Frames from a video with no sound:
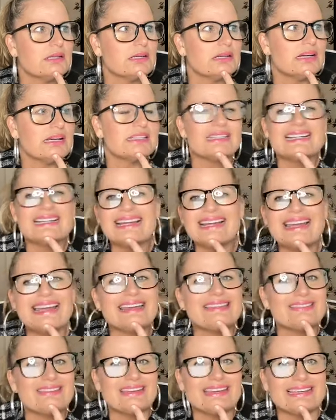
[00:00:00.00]
think I
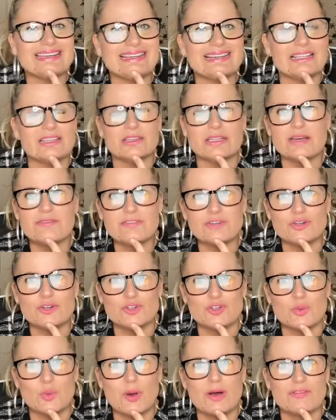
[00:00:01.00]
had like 11 or
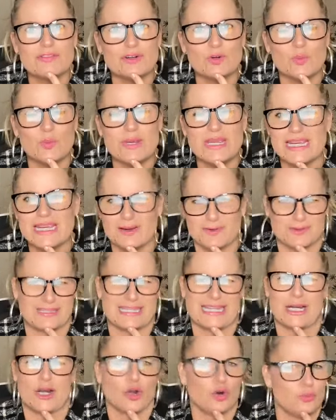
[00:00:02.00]
12 in a week. I was
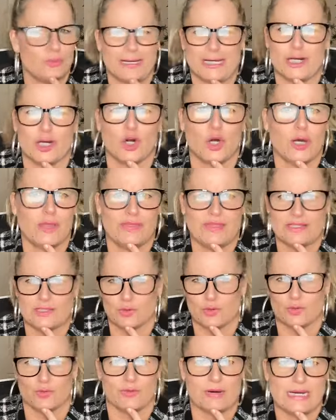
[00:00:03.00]
like, oh my God, that's
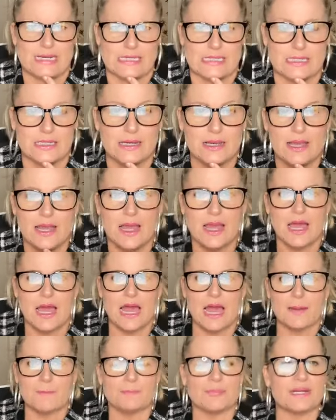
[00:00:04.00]
crazy.
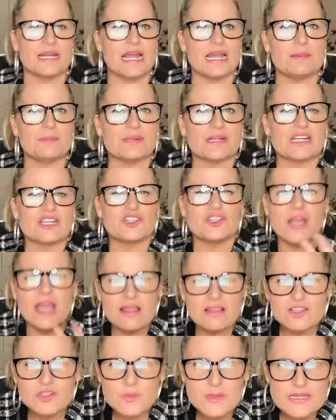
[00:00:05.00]
But I
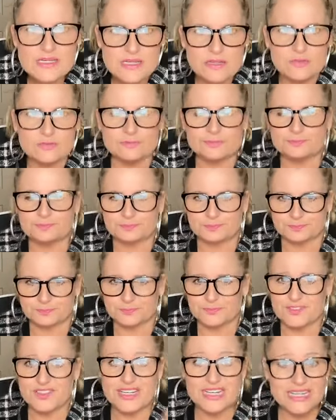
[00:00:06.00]
challenge myself
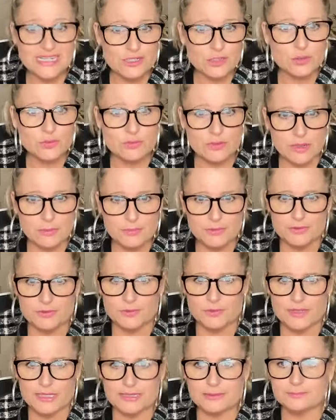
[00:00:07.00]
to hit new numbers,
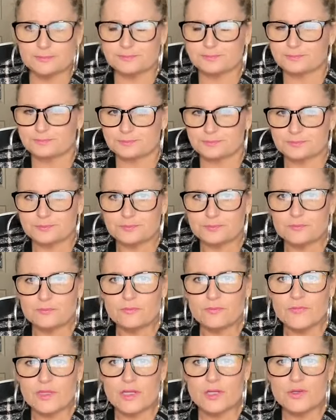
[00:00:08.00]
okay?
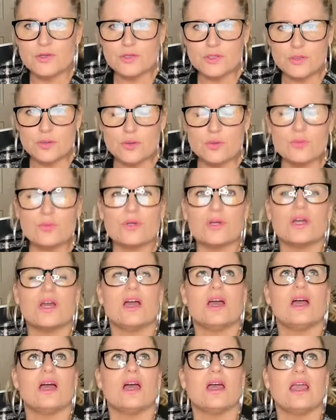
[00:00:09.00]
So
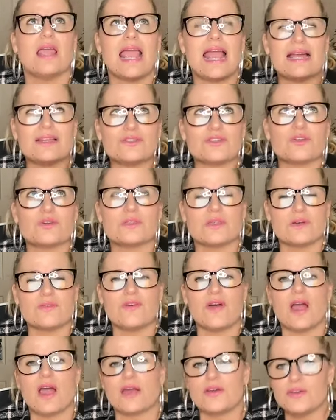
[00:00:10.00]
ask yourself,
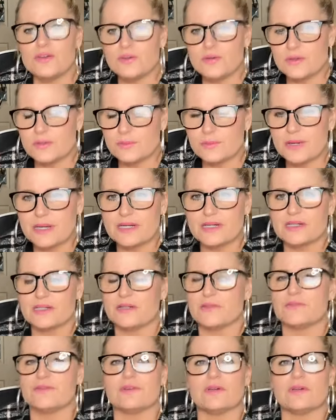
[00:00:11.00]
are you competitive?